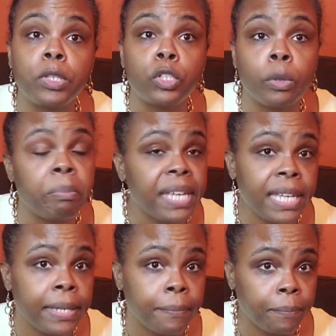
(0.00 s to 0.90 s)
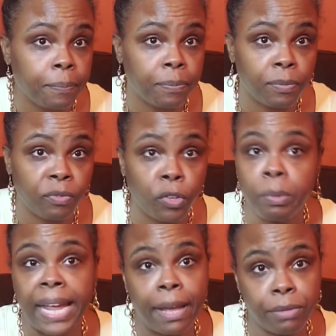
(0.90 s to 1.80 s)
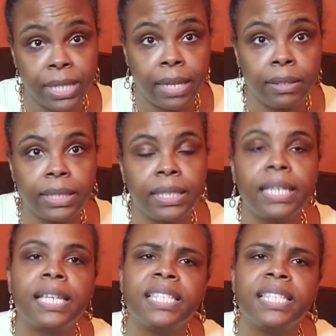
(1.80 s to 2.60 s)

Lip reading: to me, from the outside looking in,